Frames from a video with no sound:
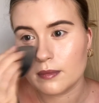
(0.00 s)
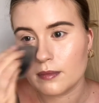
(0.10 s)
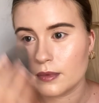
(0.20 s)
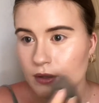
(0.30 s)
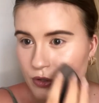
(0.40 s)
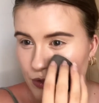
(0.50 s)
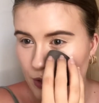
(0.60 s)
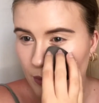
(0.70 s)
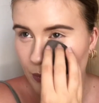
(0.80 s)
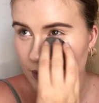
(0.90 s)
because you
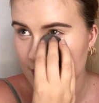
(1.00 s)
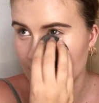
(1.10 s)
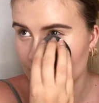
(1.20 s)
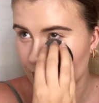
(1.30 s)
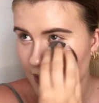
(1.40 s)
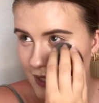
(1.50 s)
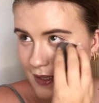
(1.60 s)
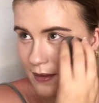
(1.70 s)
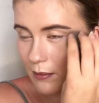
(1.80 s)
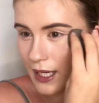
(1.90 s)
don't want to set the creases
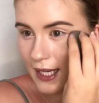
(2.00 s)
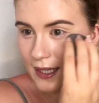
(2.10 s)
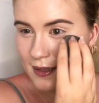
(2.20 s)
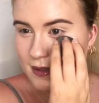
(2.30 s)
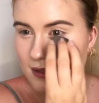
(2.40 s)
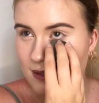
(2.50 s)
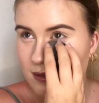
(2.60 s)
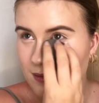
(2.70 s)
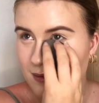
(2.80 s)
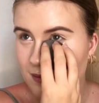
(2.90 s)
in place.
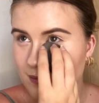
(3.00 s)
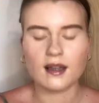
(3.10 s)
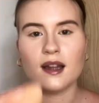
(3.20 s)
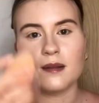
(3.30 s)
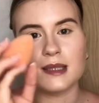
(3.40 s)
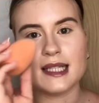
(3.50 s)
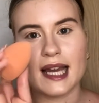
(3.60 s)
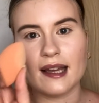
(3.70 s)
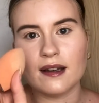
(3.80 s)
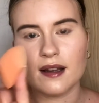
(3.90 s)
And then I'm going to take
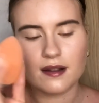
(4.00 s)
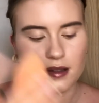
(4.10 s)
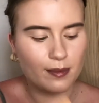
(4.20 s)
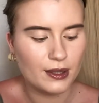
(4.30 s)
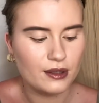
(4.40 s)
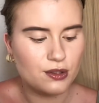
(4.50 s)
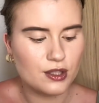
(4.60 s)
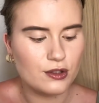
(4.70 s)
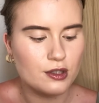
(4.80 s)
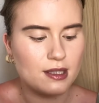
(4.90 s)
another sponge and
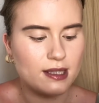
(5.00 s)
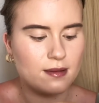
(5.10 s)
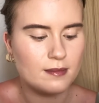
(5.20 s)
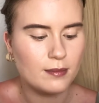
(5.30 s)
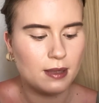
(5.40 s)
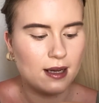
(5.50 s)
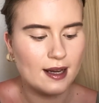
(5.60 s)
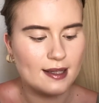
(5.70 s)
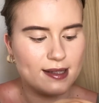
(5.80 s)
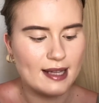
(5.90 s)
just
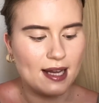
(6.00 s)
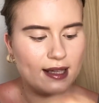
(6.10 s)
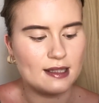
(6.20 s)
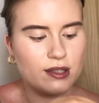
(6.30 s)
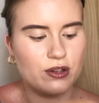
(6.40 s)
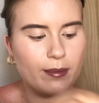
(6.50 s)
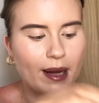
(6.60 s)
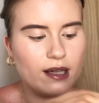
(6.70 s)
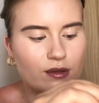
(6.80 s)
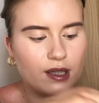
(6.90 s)
place that into the
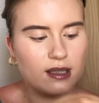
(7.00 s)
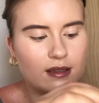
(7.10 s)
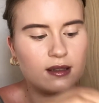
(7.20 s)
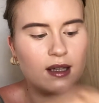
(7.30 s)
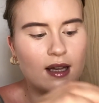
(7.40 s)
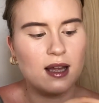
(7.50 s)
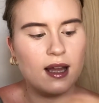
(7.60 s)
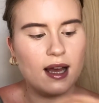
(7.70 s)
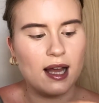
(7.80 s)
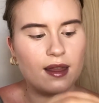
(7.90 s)
powder,
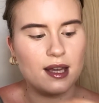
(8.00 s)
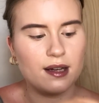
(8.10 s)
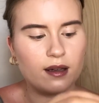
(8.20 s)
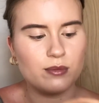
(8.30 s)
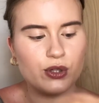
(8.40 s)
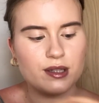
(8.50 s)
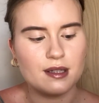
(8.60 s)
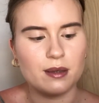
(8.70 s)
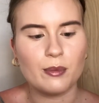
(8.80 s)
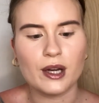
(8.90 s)
and then I'm just going to
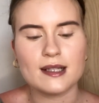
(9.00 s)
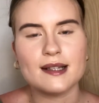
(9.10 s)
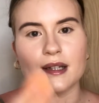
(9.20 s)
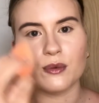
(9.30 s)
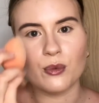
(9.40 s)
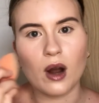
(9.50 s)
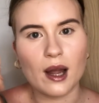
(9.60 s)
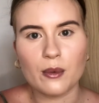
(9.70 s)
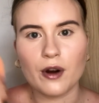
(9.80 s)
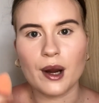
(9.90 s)
press it right
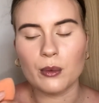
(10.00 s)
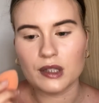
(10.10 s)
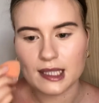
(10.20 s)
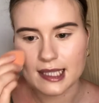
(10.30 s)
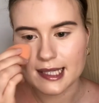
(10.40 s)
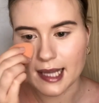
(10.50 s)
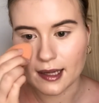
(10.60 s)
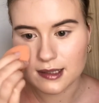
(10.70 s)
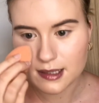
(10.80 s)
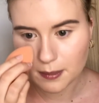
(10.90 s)
where I want it to set.